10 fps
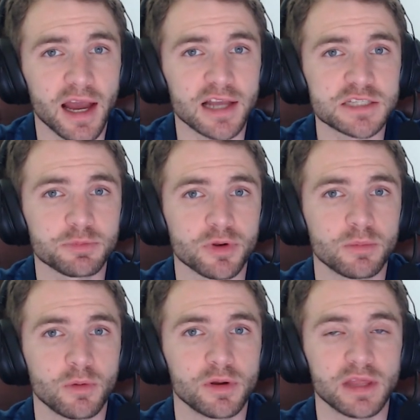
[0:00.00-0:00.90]
the
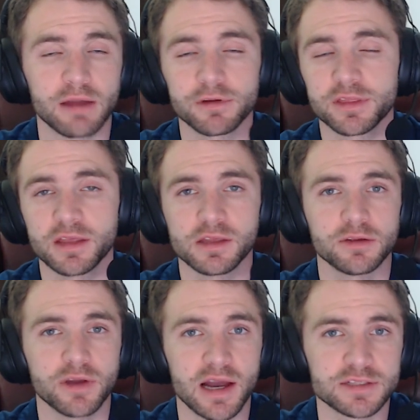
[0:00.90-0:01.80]
aspirin, but with everything that
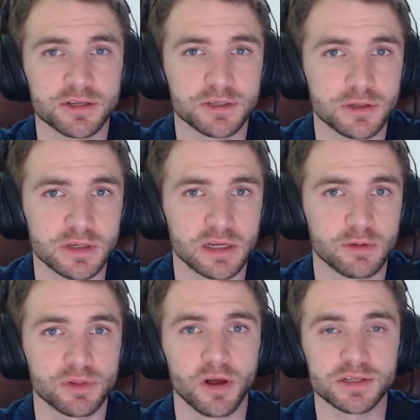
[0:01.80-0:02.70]
you guys are doing,
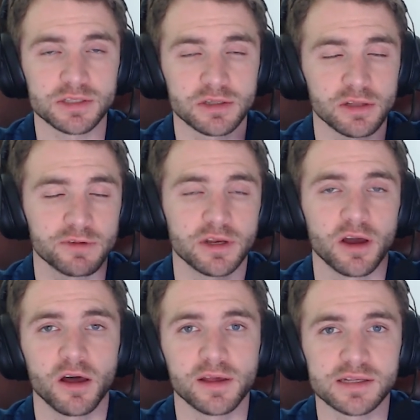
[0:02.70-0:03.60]
with also the
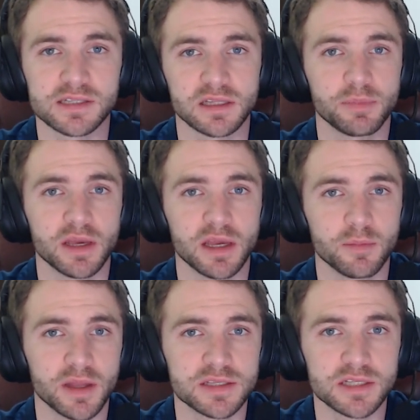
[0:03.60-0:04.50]
phenolics and the
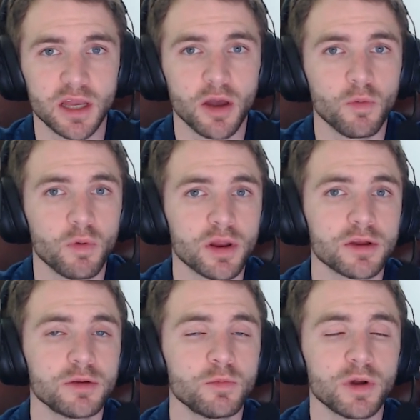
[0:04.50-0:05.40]
pigments, what
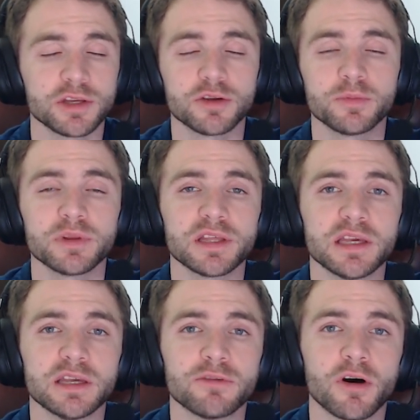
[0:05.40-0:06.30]
are what do you
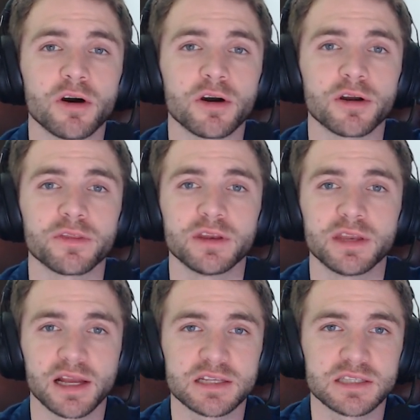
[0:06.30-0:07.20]
believe are the
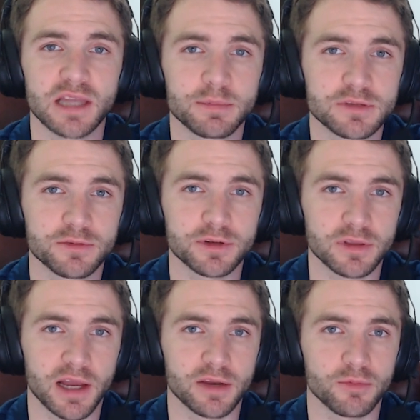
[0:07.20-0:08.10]
next steps for your
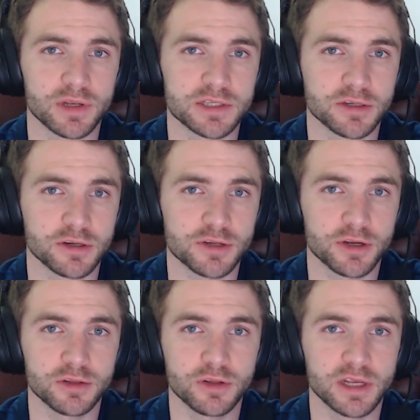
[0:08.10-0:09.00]
line of research? Are
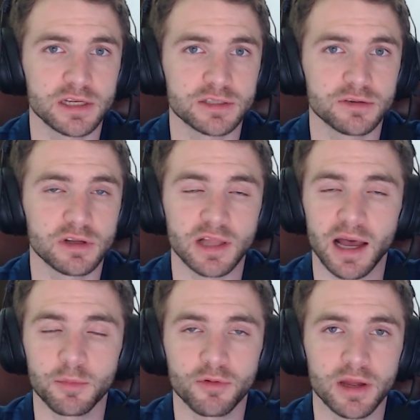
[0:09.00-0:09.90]
you looking to
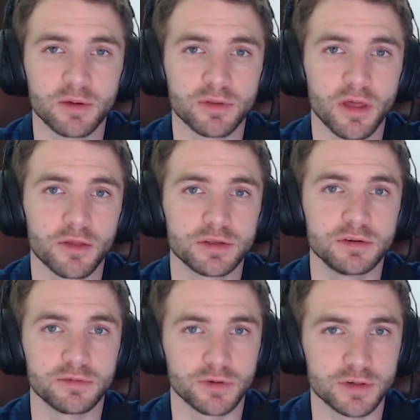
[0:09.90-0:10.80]
collaborate with other
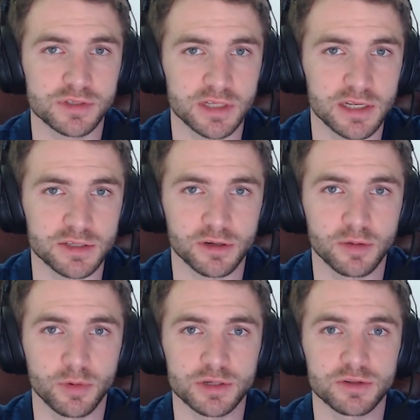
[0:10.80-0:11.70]
universities or
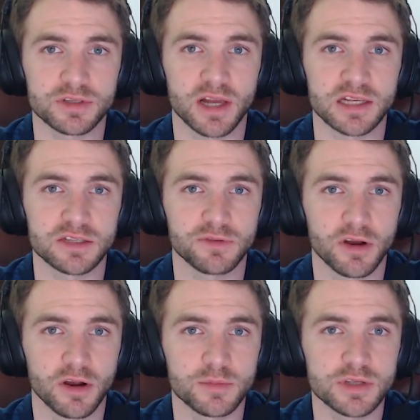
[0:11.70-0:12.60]
commercial sized
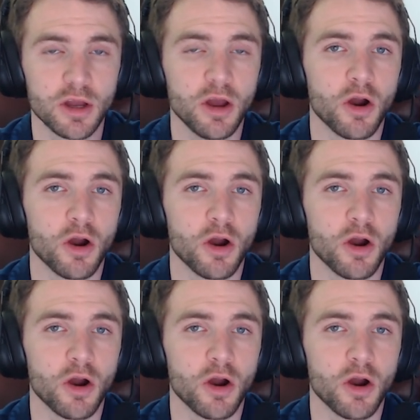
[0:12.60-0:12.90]
farms,